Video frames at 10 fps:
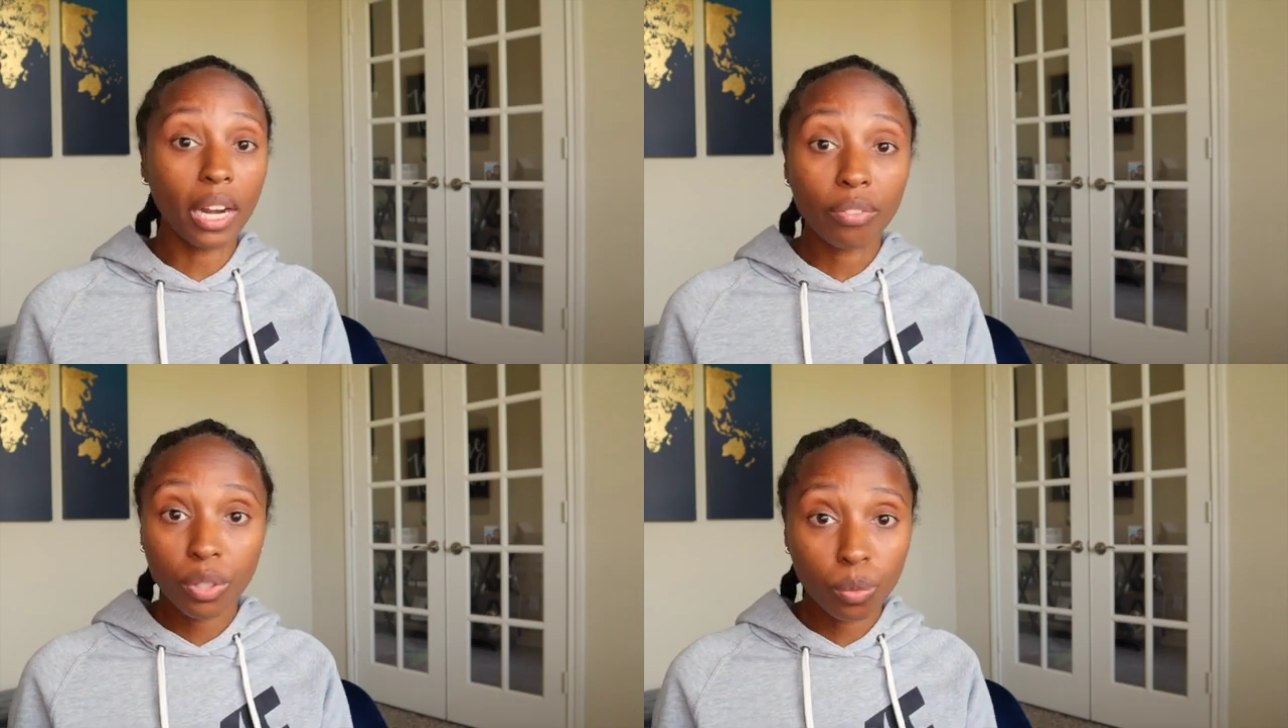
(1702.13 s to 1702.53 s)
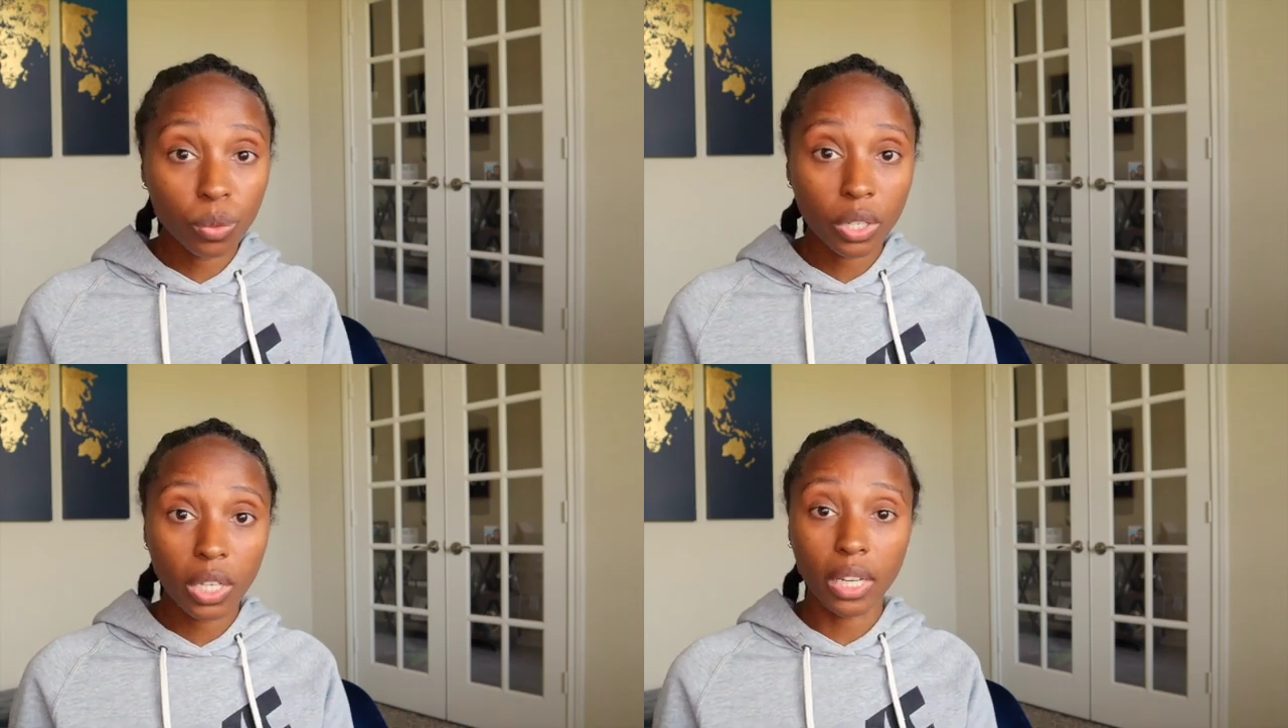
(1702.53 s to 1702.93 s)

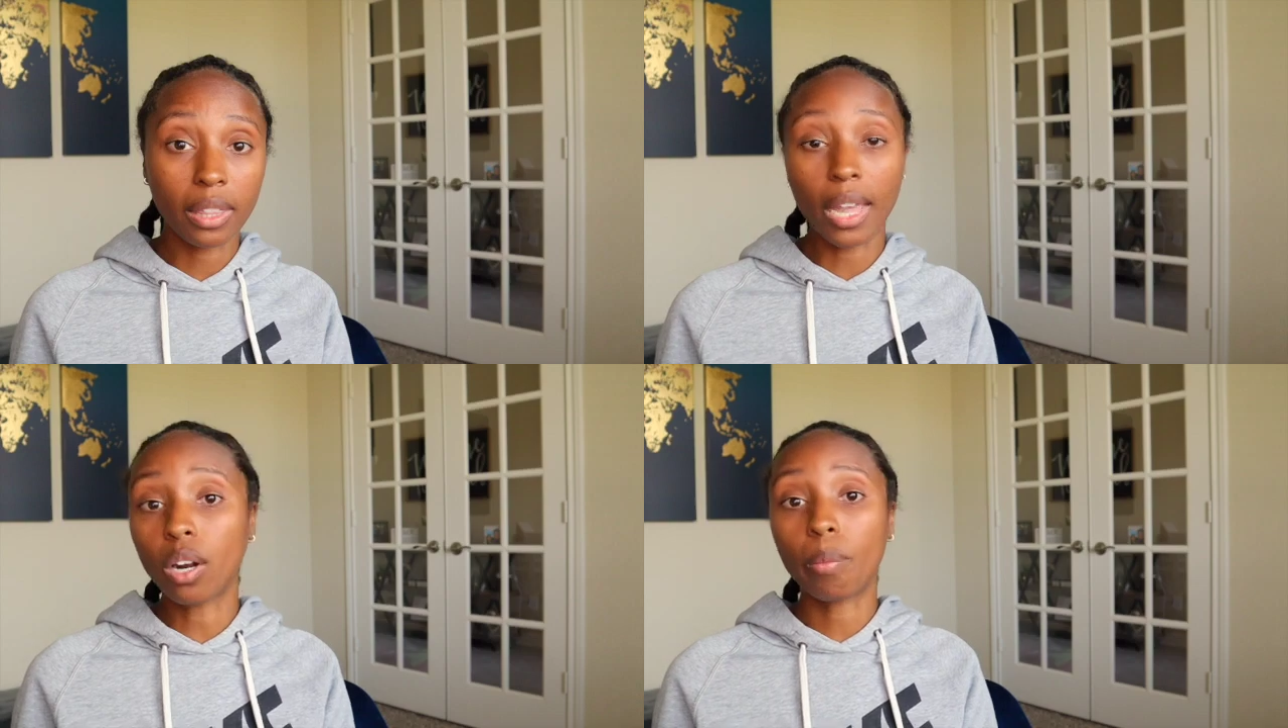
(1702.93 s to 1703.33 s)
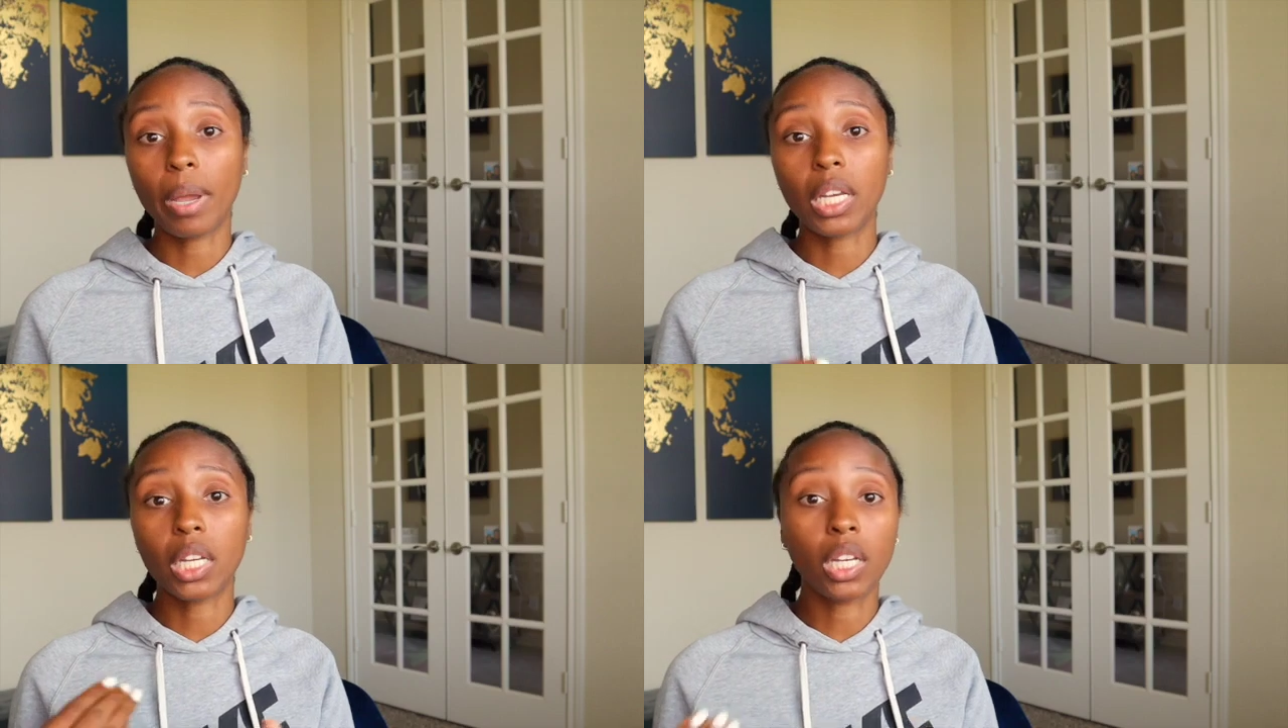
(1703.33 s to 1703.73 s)
everyone and they don't
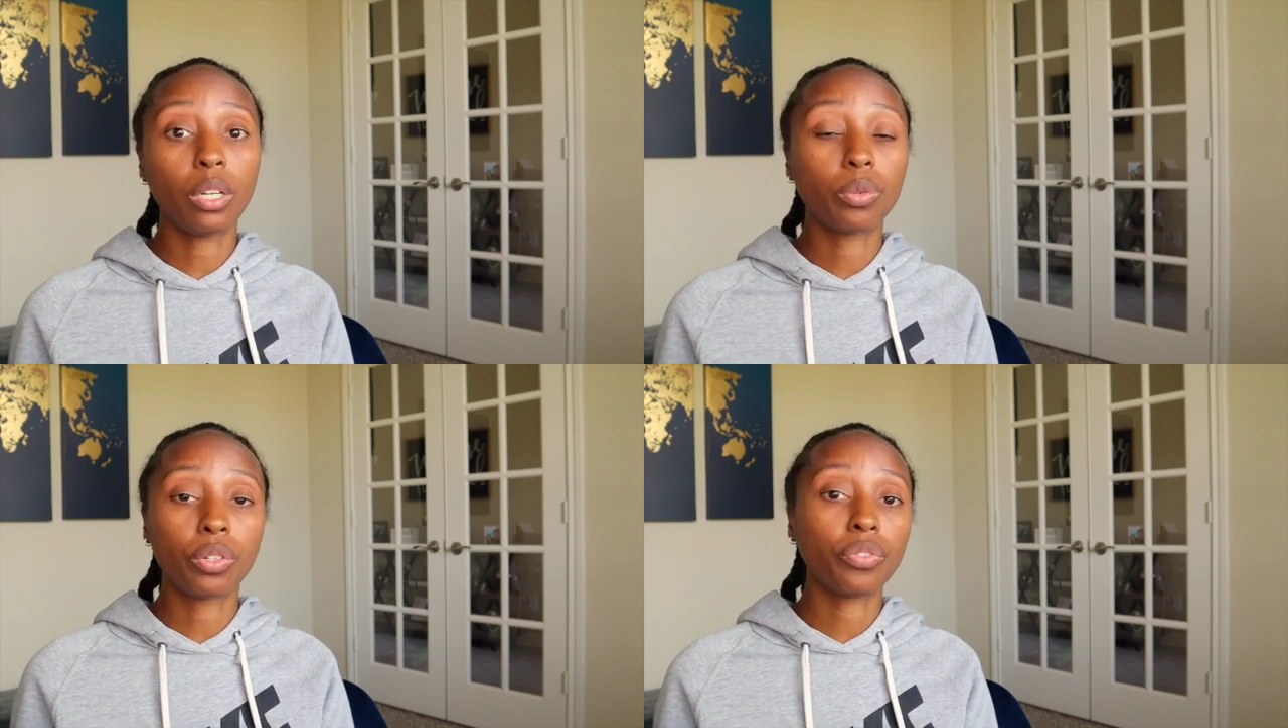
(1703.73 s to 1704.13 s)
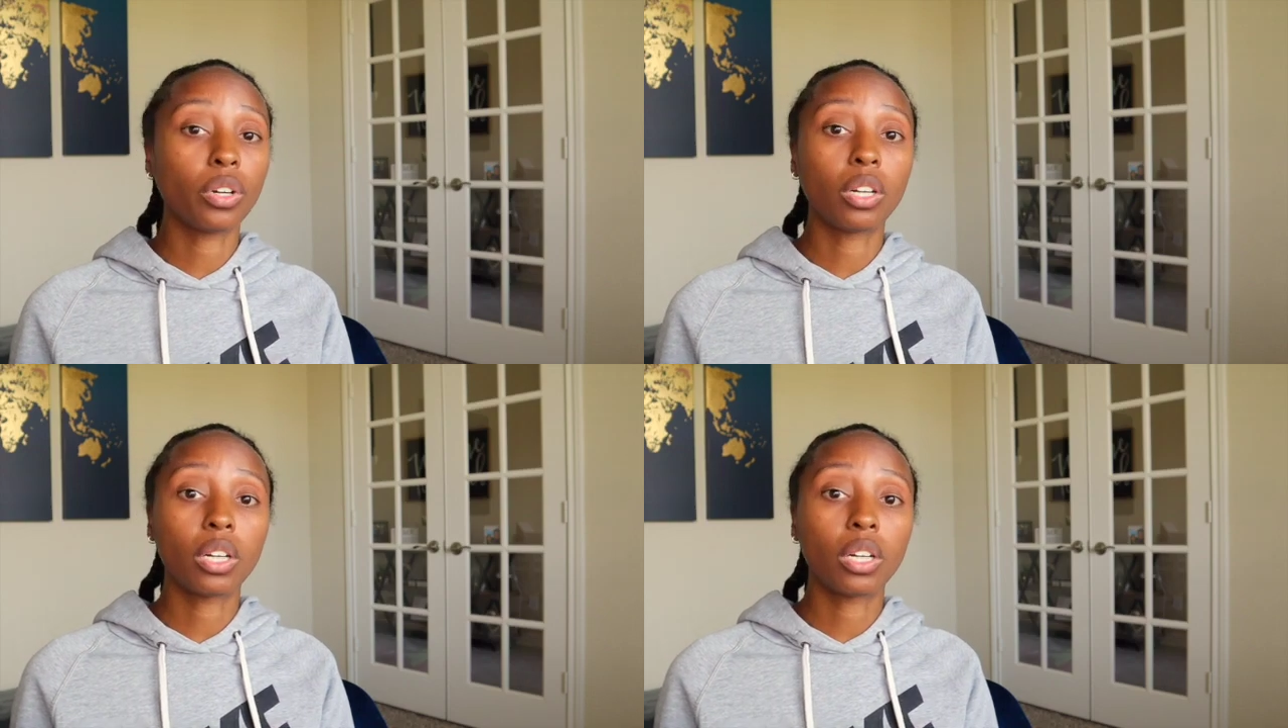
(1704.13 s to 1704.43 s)
make anyone feel